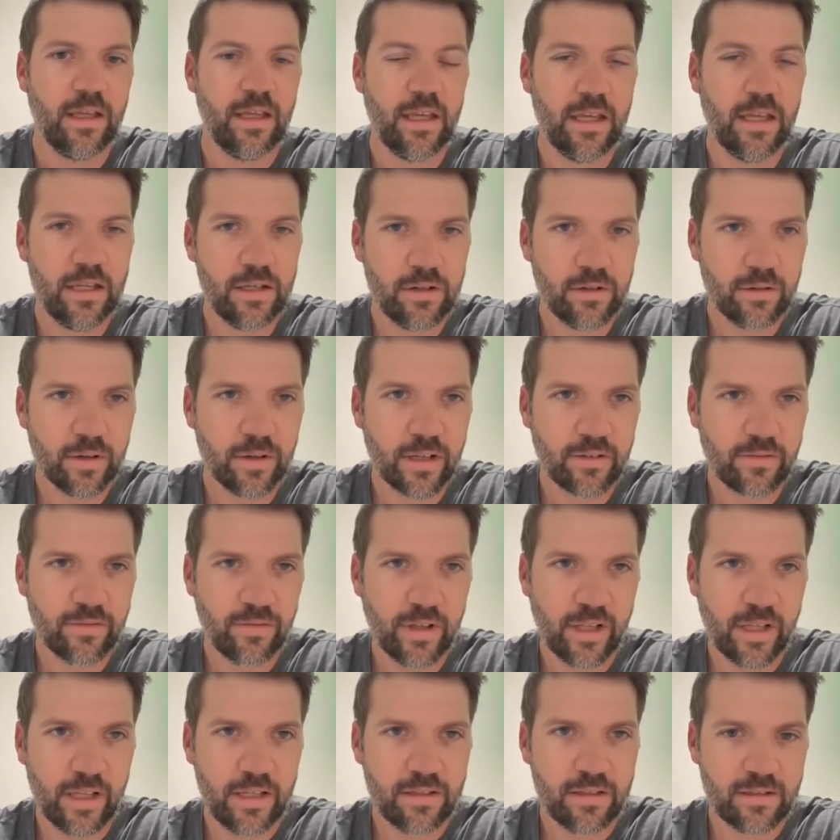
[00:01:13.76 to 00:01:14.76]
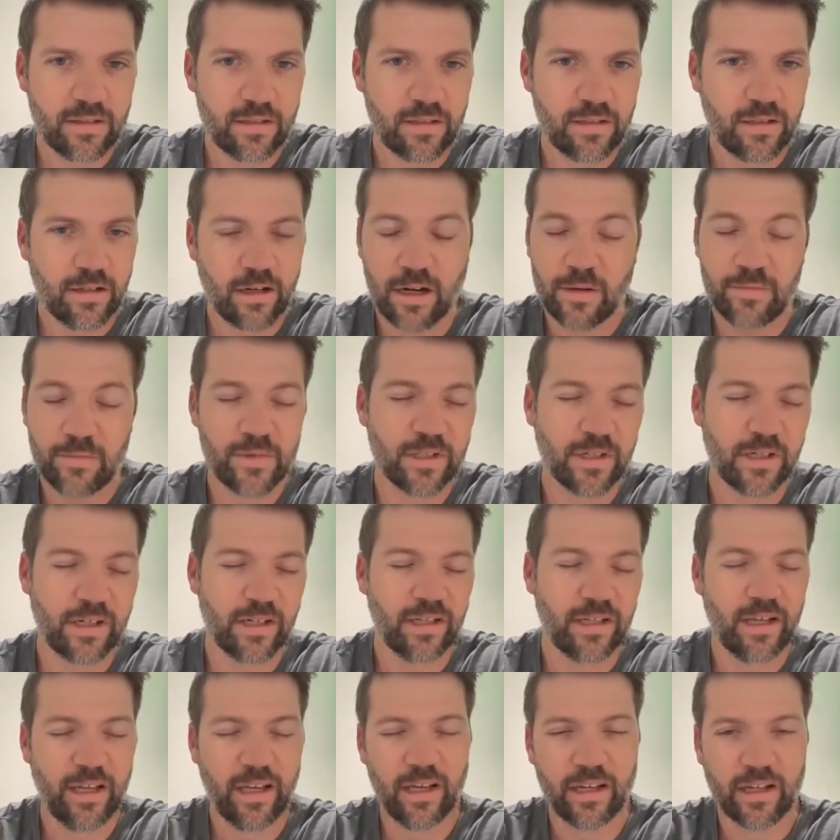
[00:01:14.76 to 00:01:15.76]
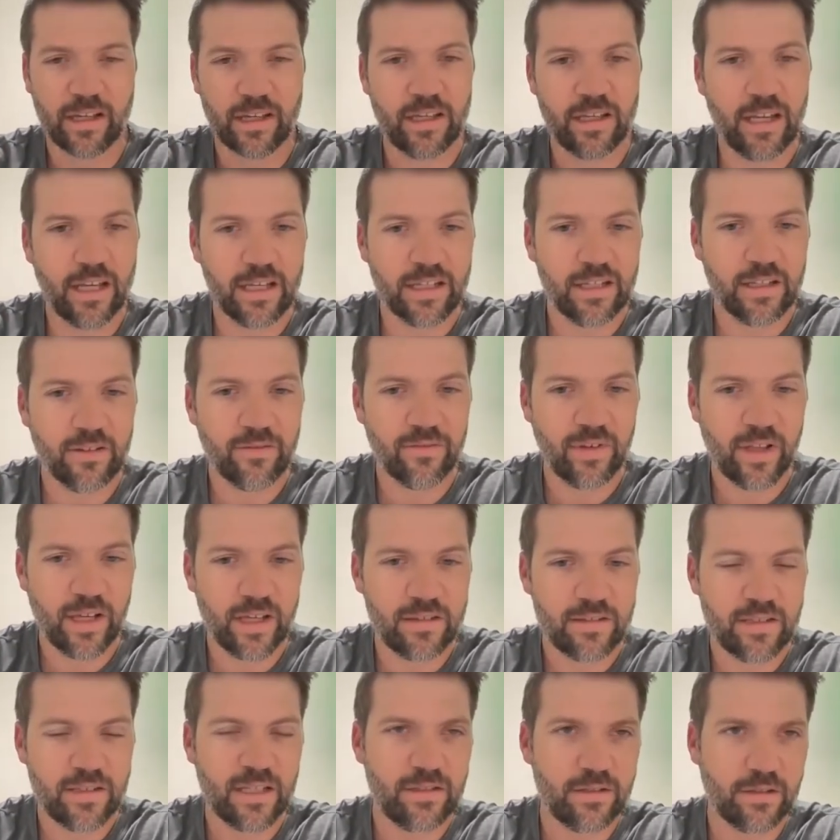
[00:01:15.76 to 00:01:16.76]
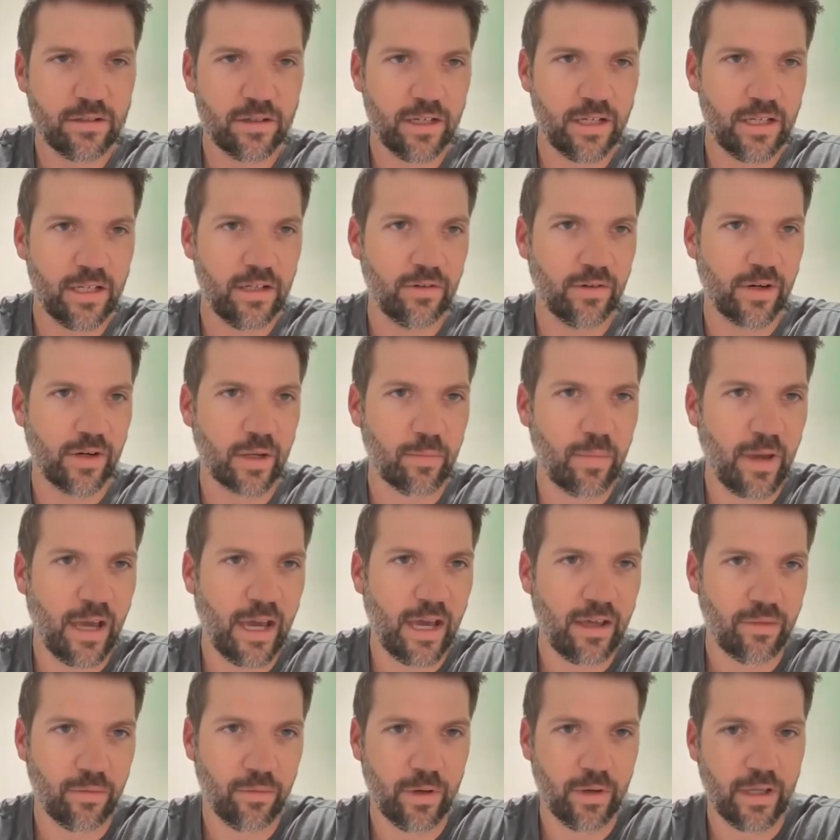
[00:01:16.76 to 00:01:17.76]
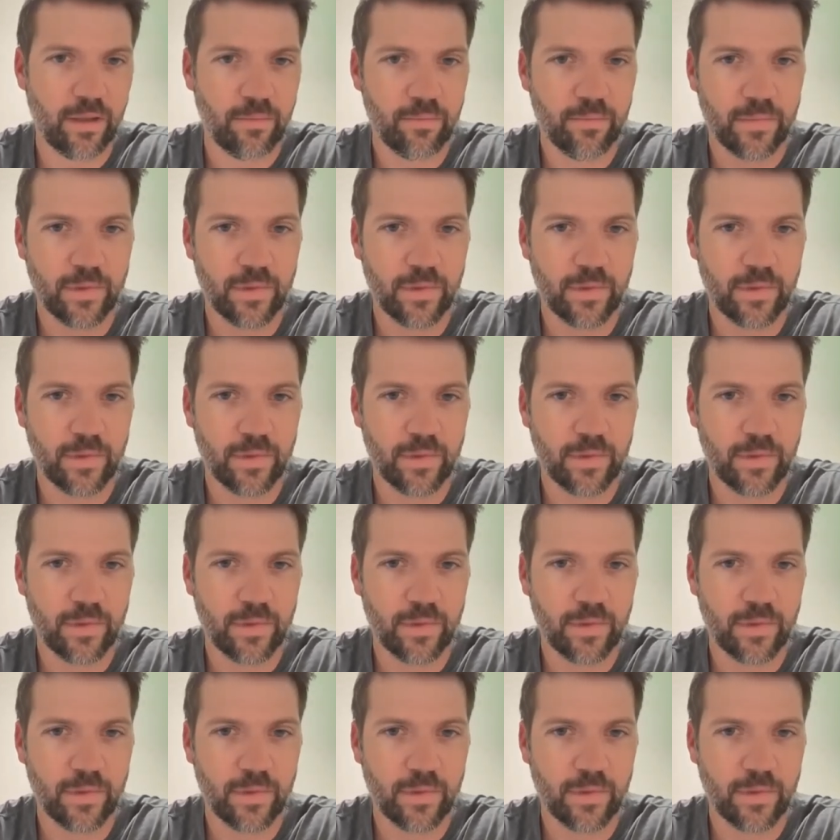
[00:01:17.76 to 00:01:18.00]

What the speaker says: Indirect flights, or I'm sorry, connecting flights, that's your indirect pathway.